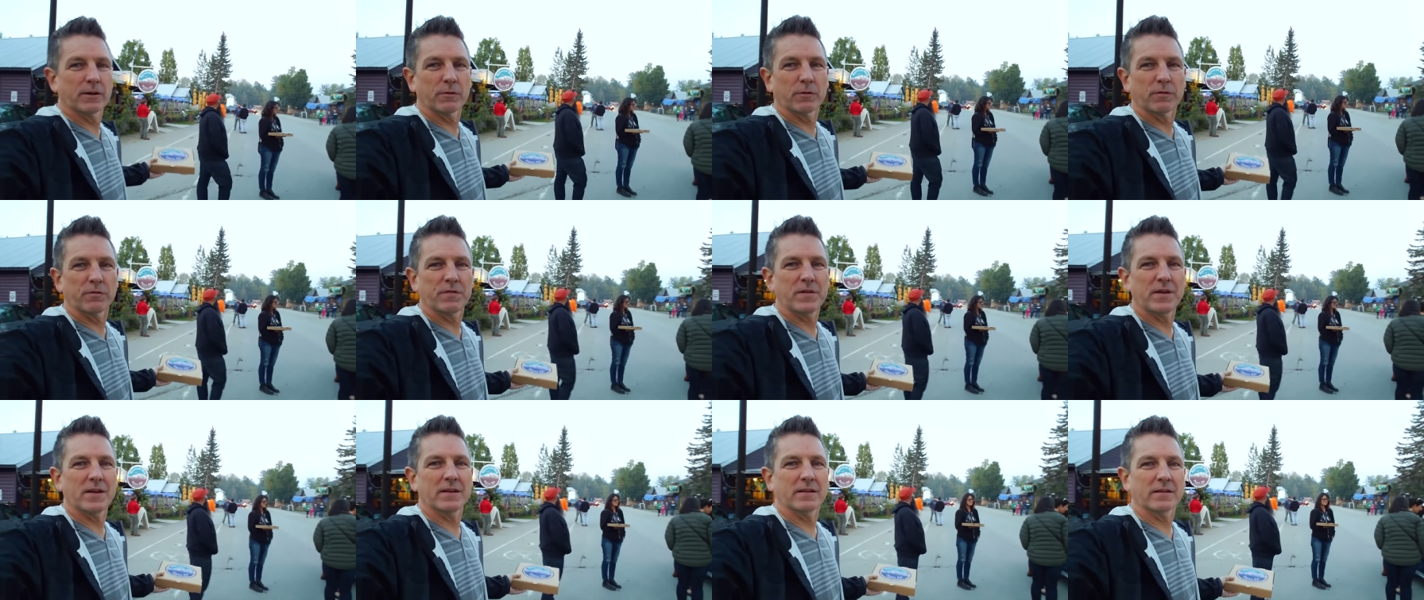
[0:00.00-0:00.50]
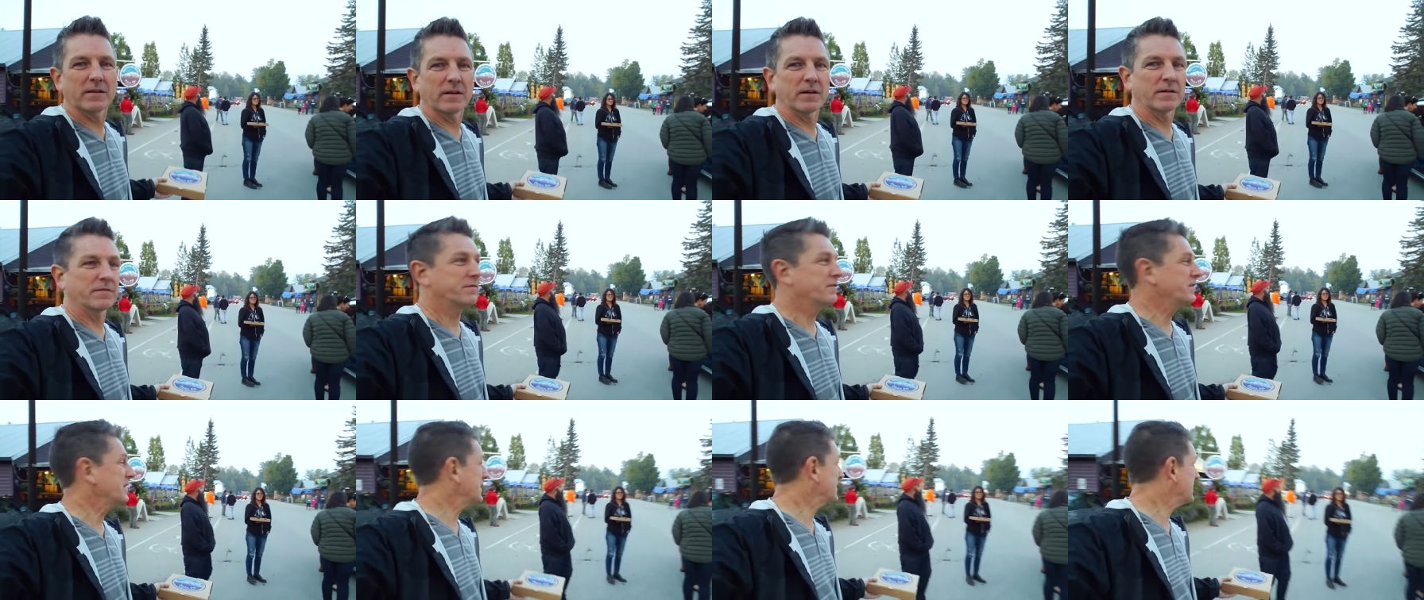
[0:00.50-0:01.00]
with Vegan
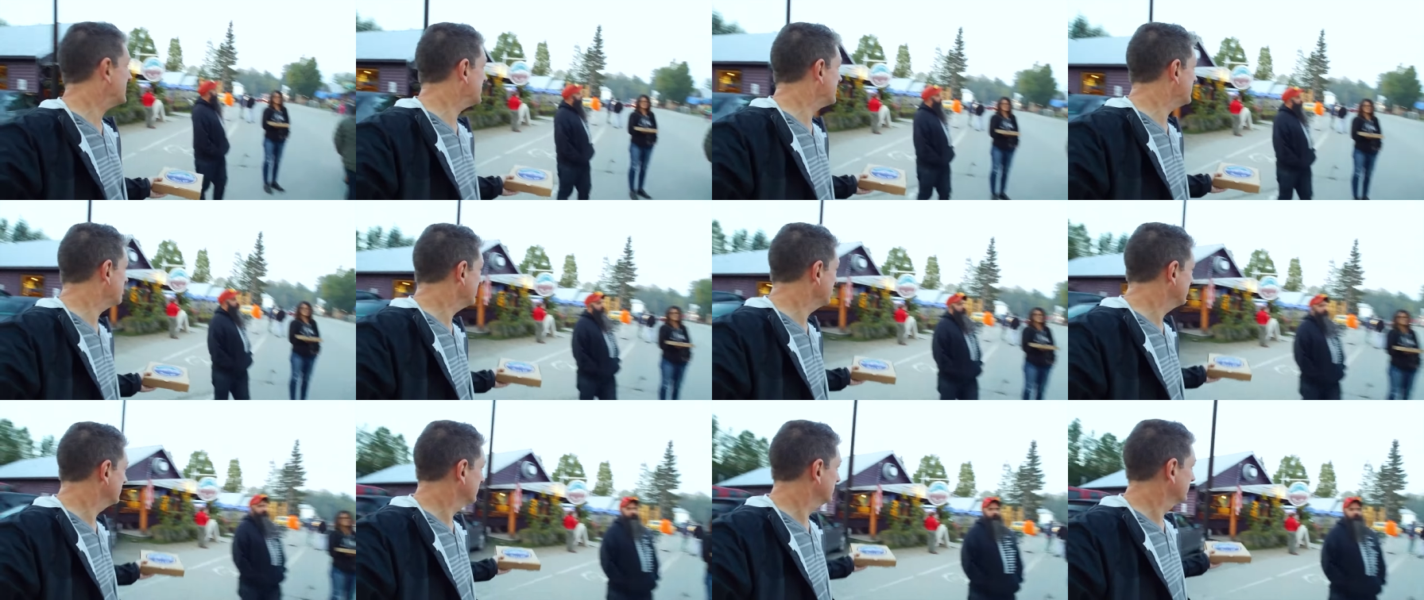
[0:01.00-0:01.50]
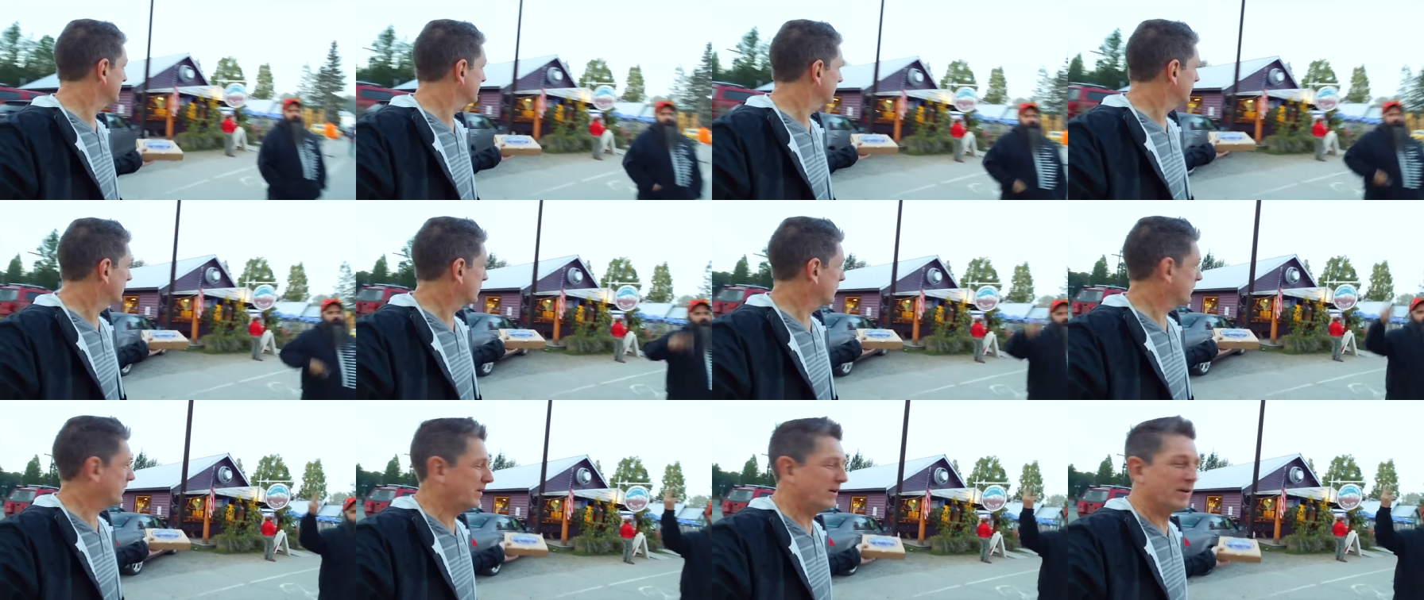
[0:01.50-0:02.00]
RV,
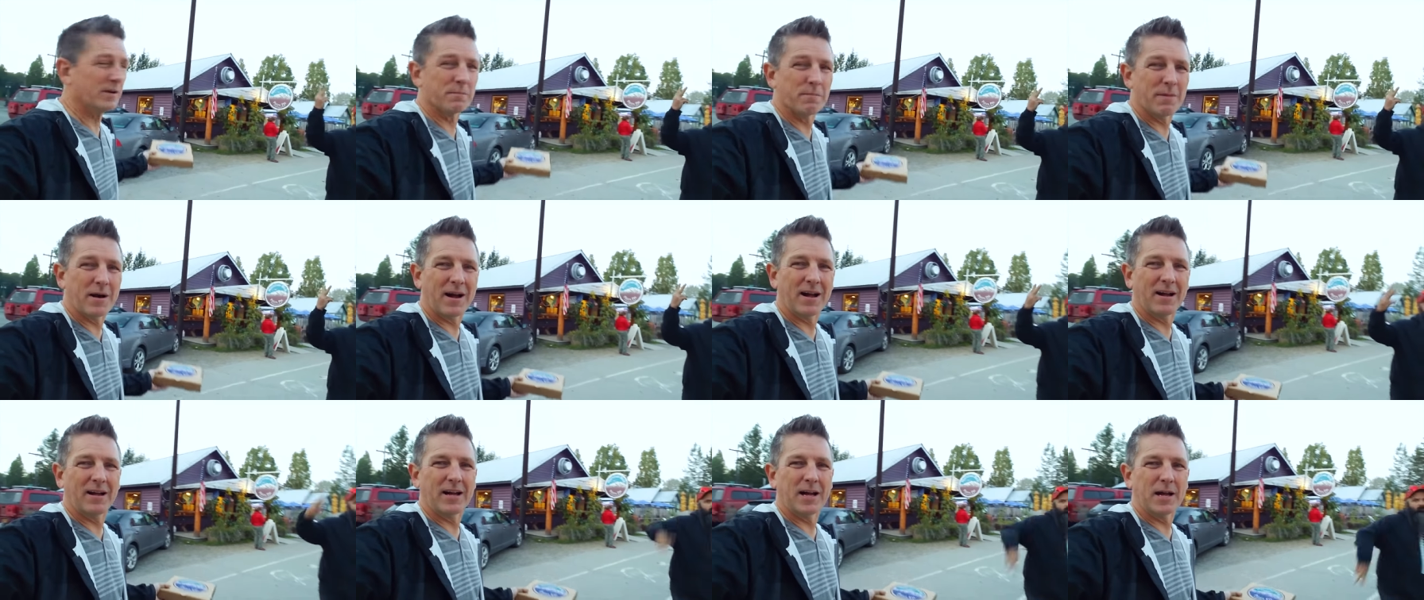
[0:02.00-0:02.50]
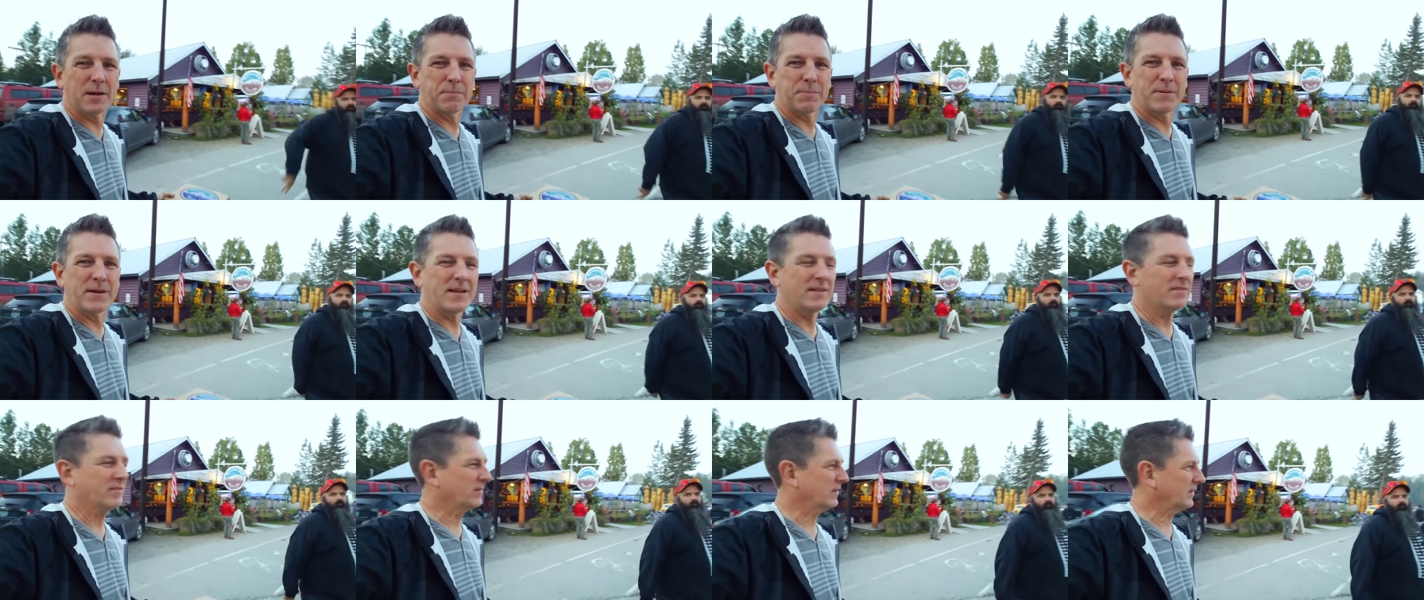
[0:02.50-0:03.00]
over here at Mile High
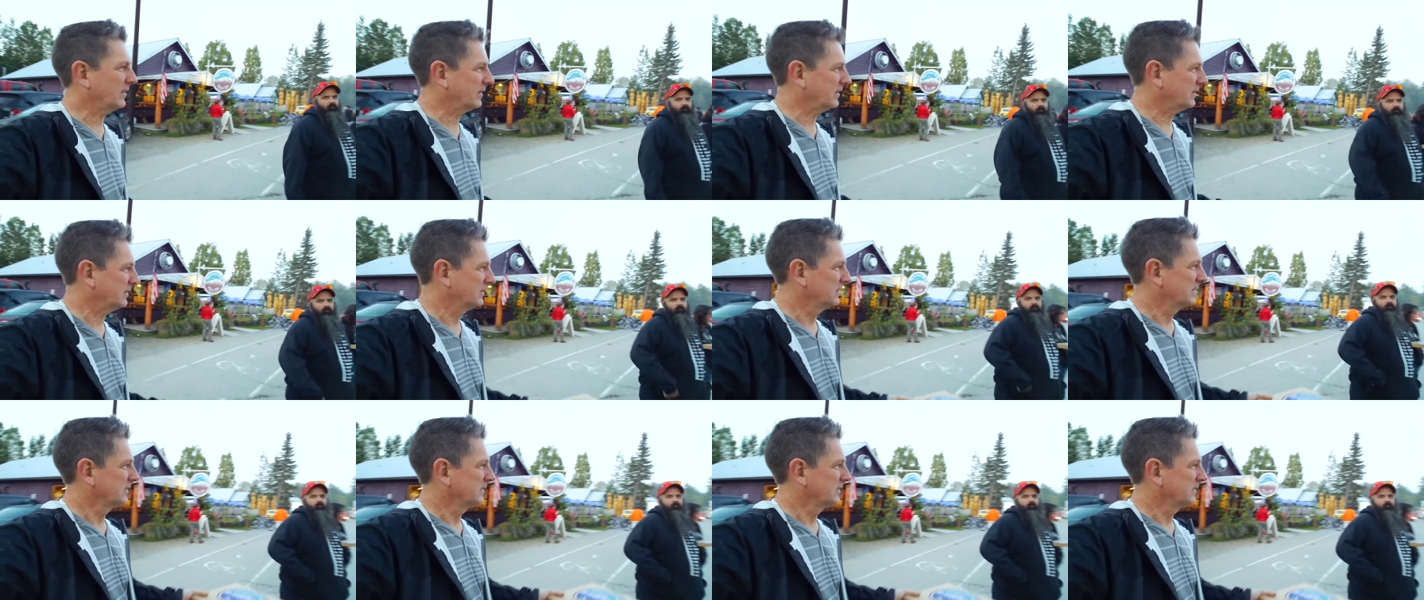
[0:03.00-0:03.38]
Pizza,